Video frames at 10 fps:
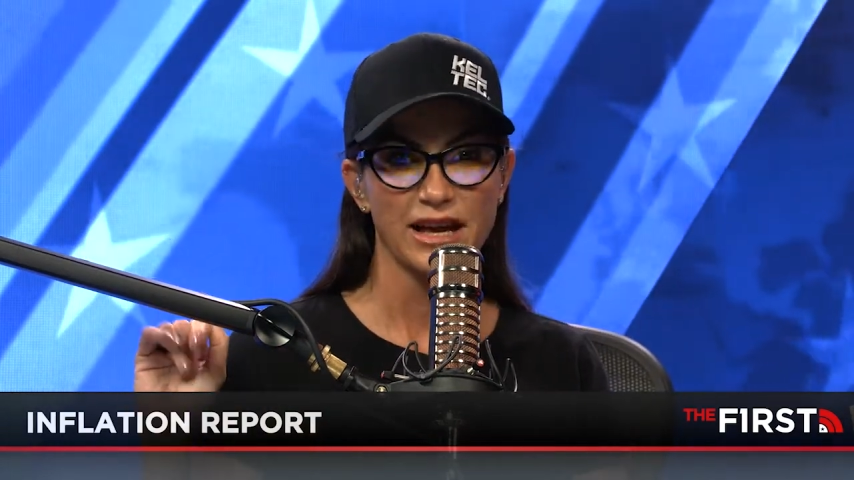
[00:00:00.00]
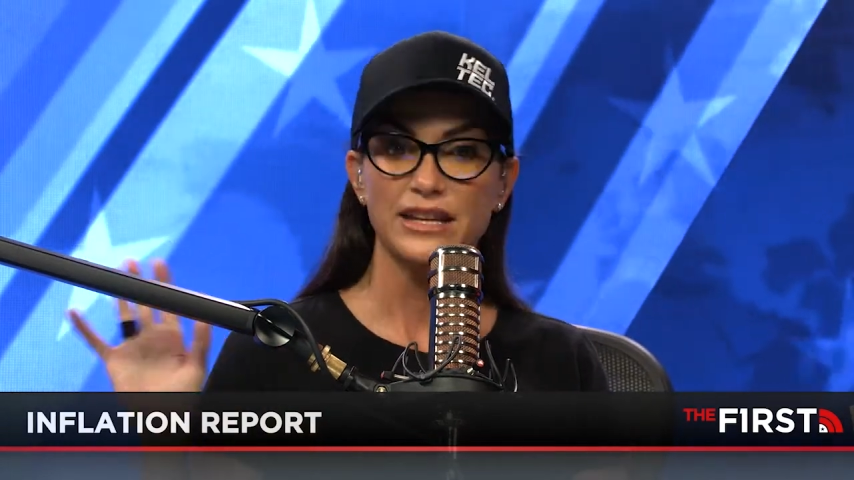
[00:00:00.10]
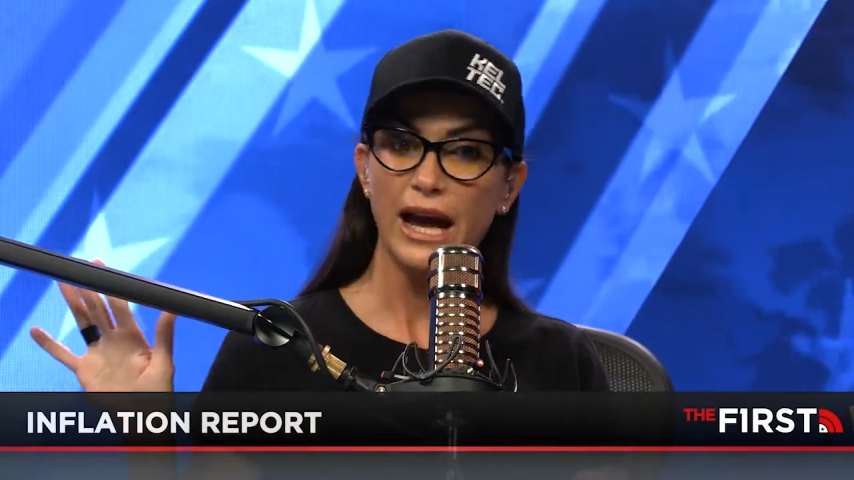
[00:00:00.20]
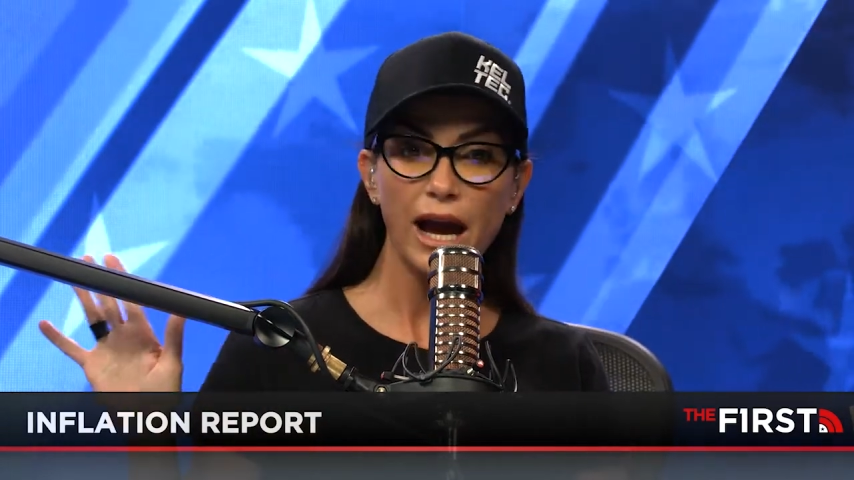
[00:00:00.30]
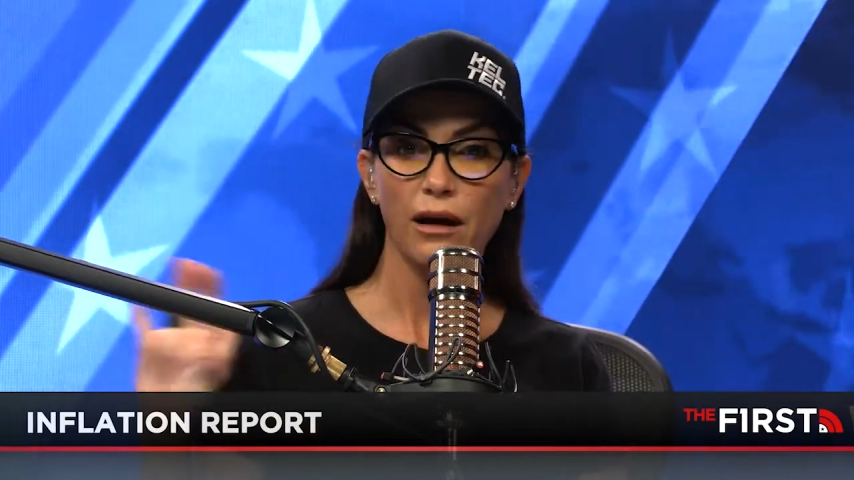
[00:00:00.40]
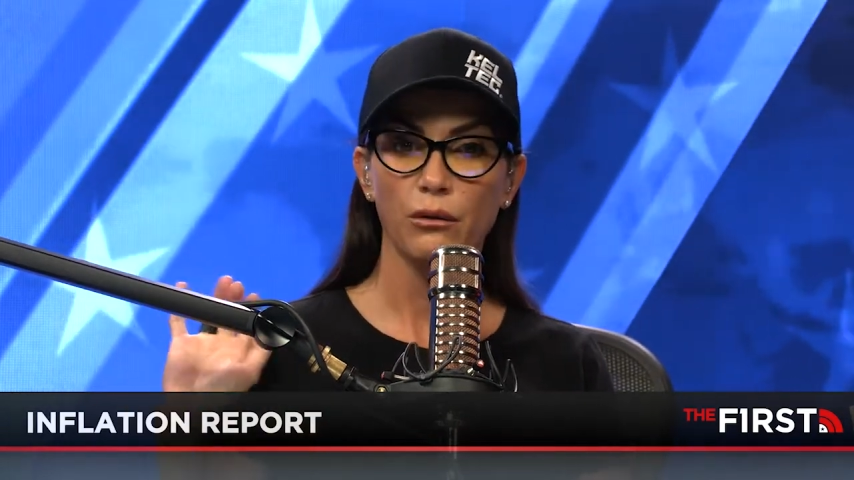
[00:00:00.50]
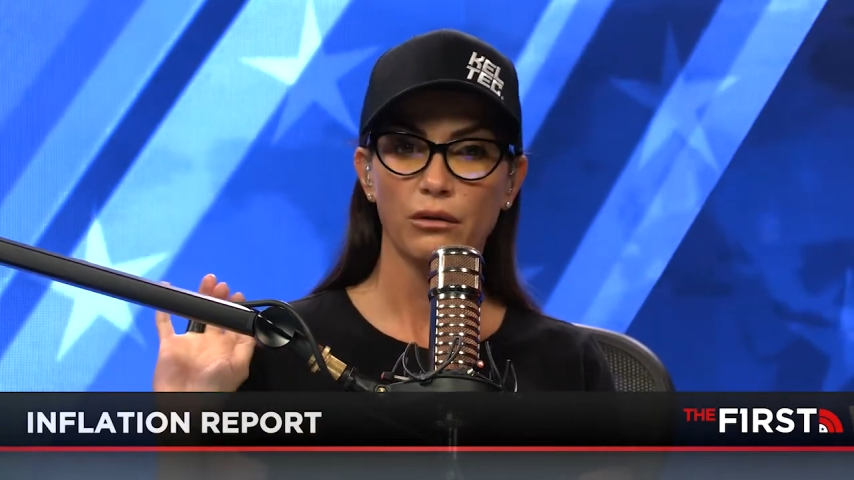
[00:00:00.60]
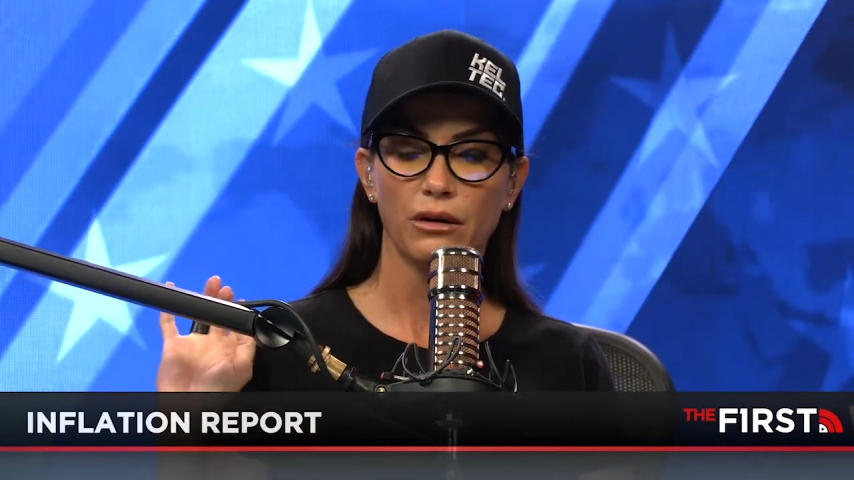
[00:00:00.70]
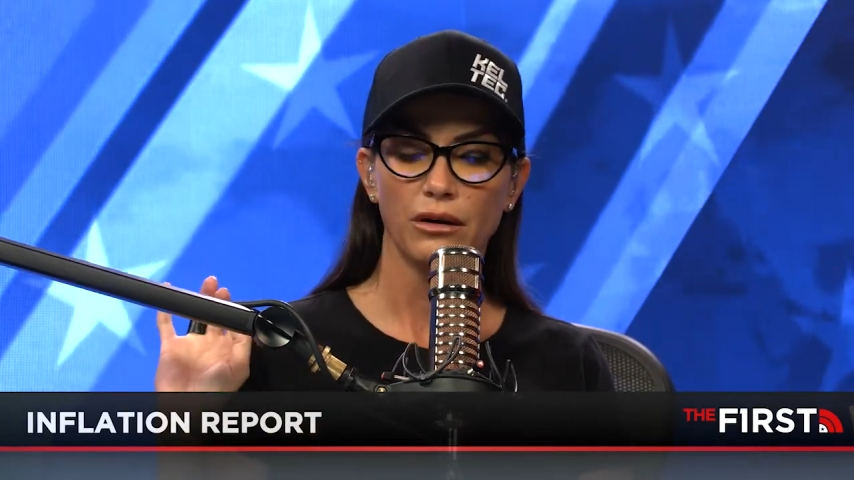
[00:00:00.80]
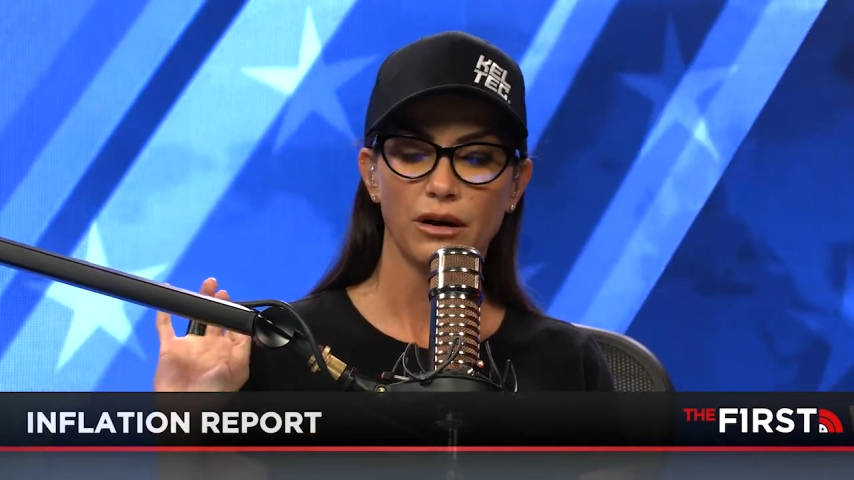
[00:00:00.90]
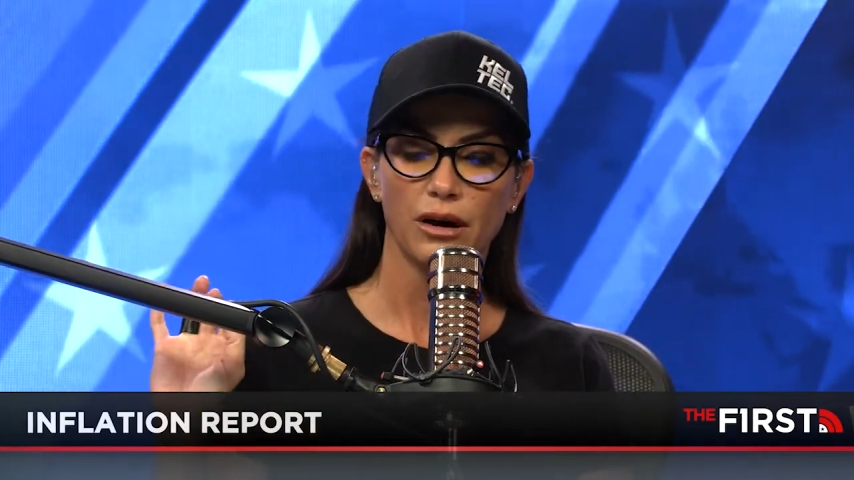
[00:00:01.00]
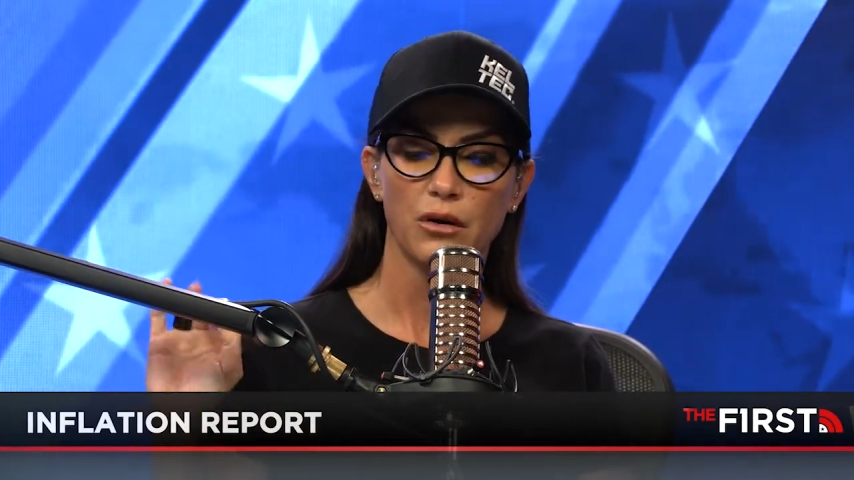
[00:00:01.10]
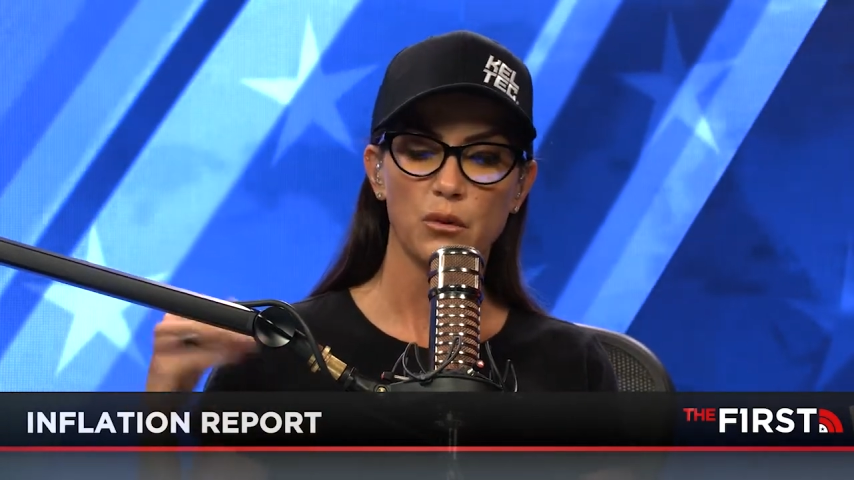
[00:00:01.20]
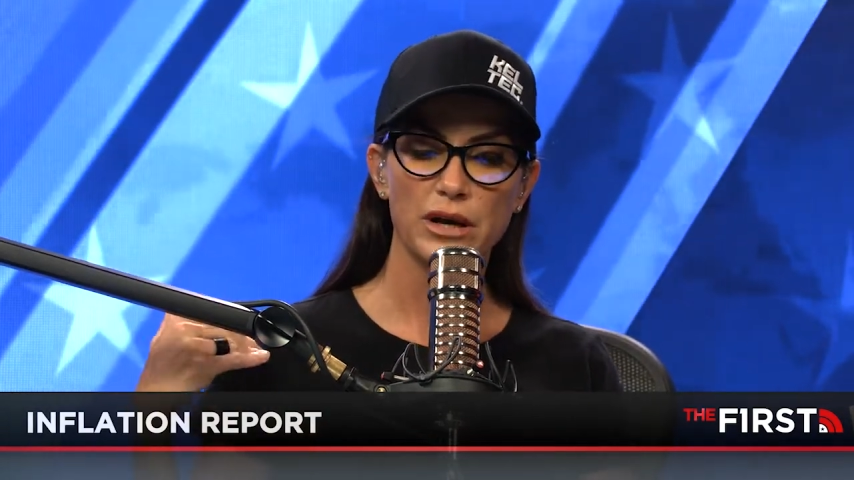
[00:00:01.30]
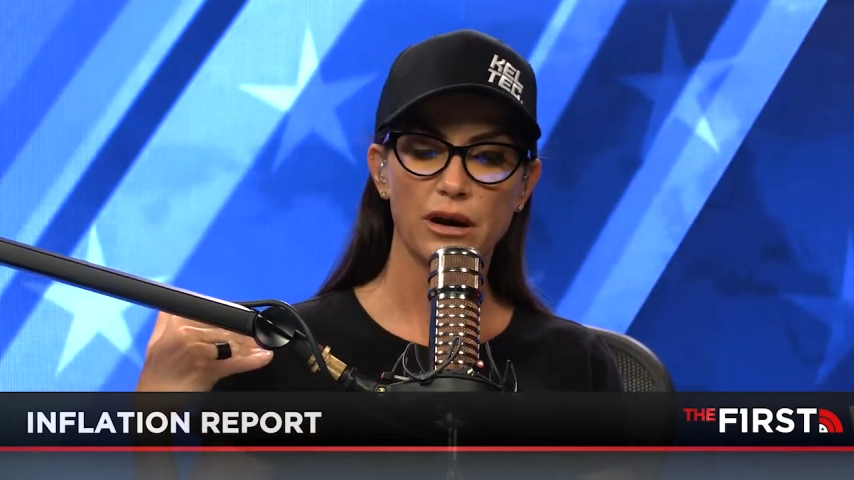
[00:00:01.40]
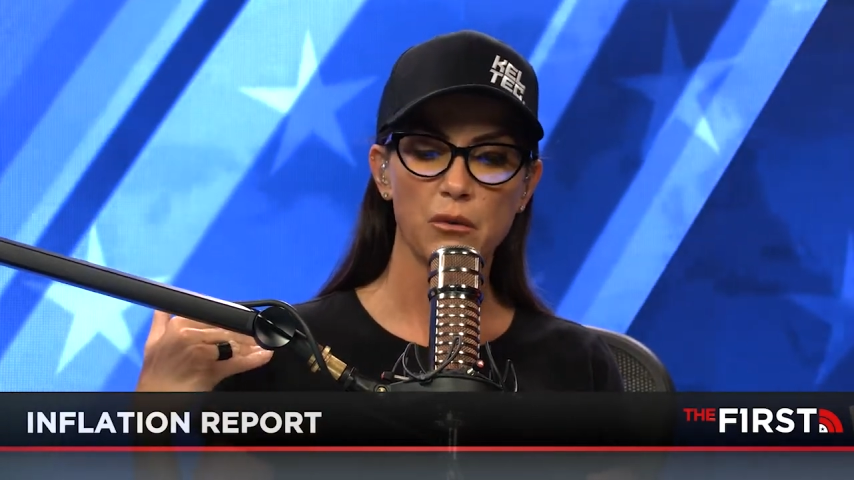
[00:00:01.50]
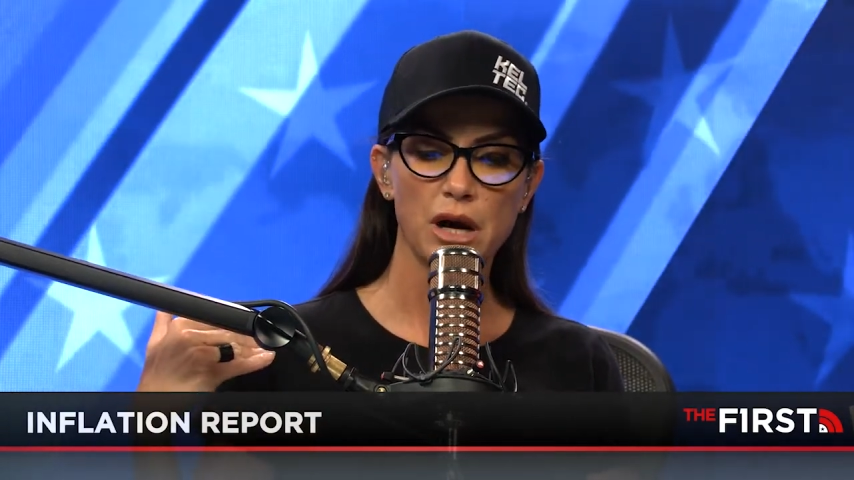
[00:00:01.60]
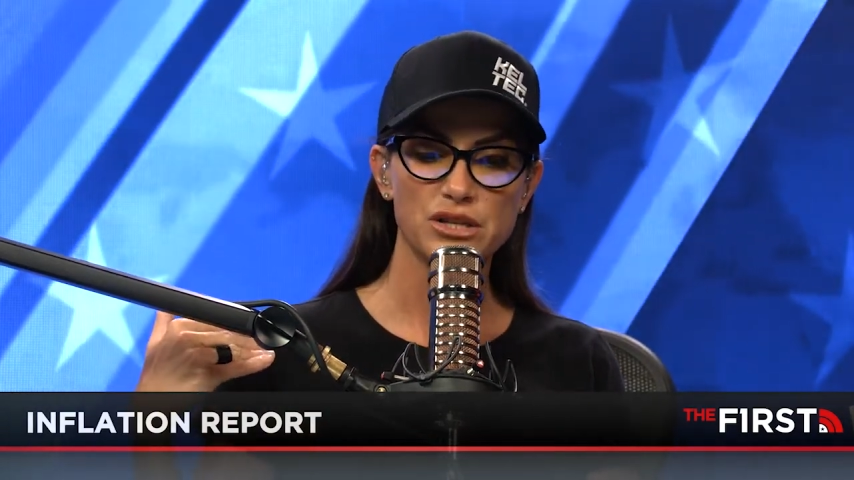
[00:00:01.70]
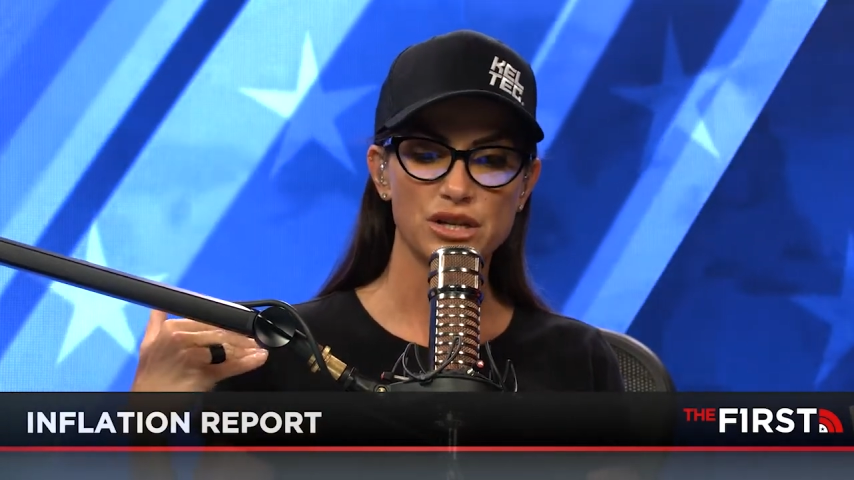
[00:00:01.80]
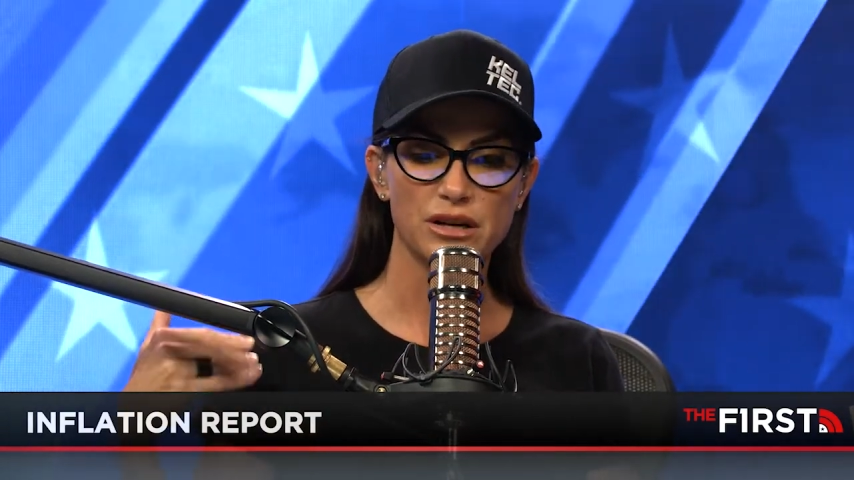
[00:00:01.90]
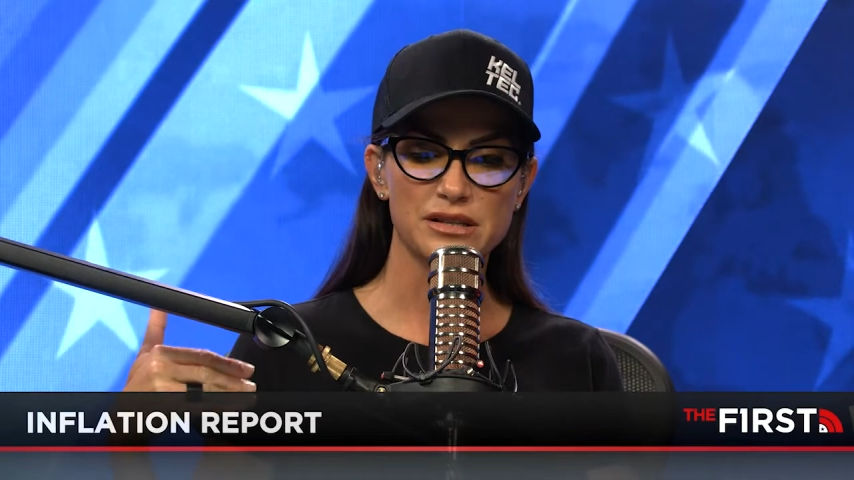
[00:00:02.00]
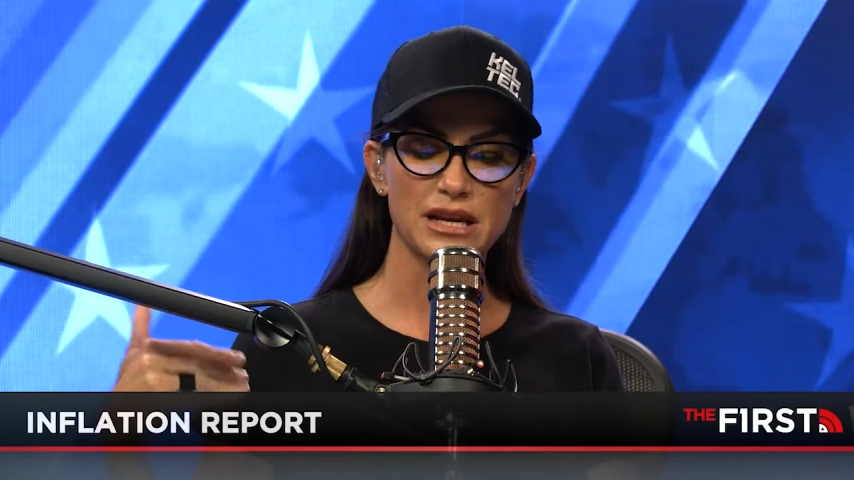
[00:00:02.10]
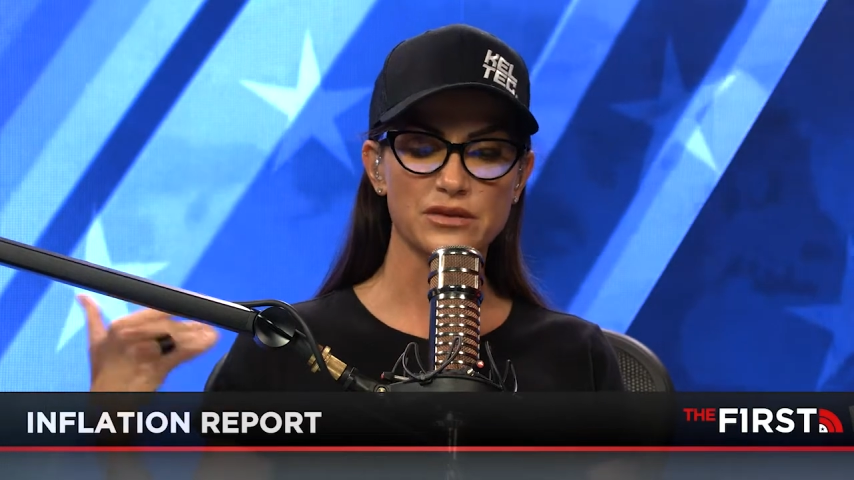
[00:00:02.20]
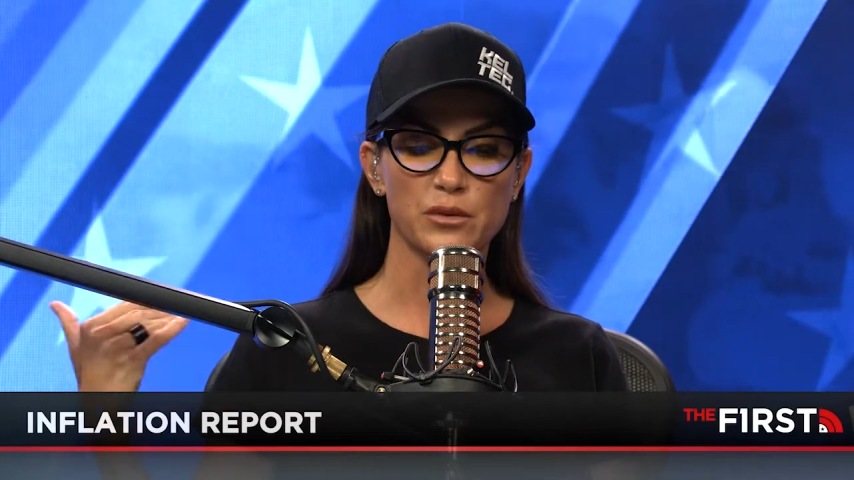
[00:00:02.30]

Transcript: Now we are watching ourselves.